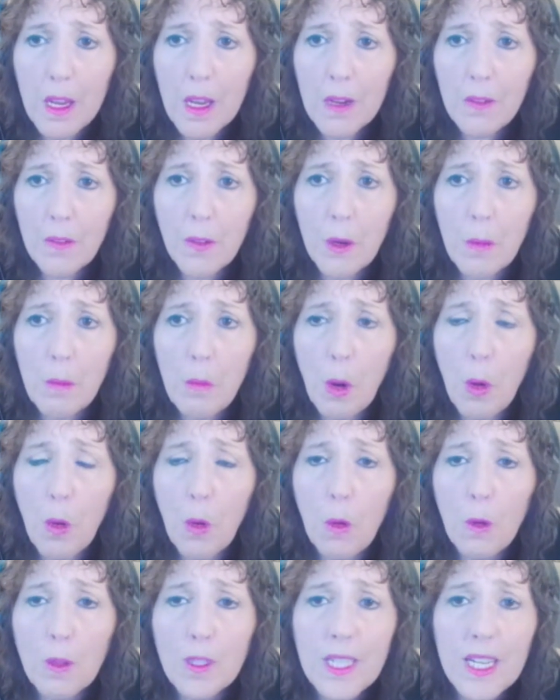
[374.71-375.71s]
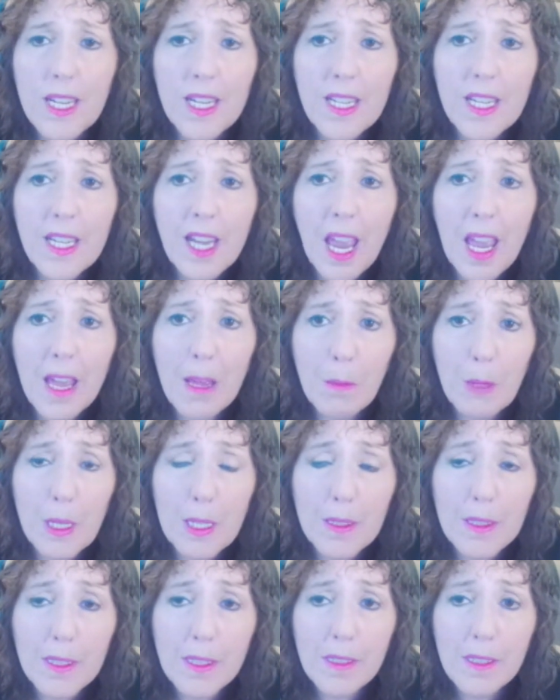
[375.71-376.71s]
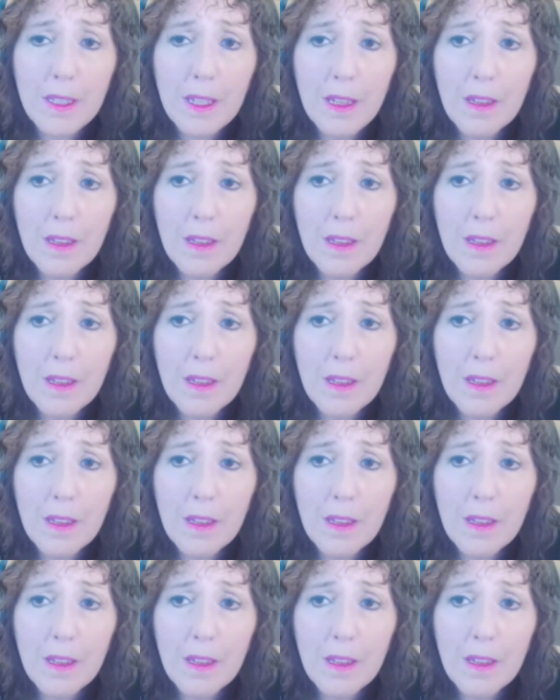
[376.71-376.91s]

from old eating habits